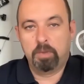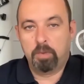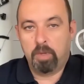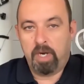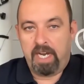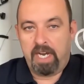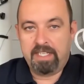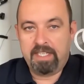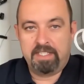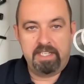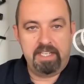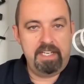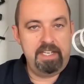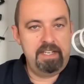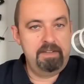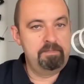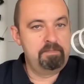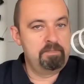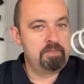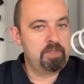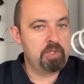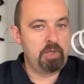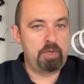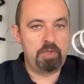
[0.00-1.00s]

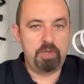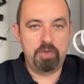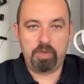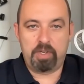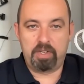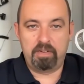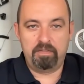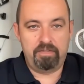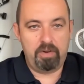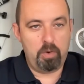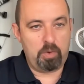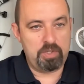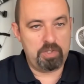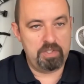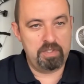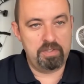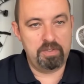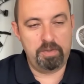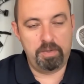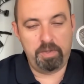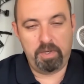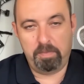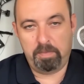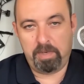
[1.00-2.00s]
IT so you can focus on
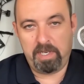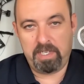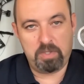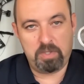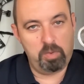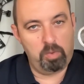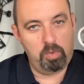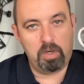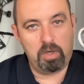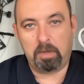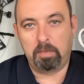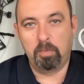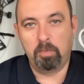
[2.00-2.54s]
doing your best work.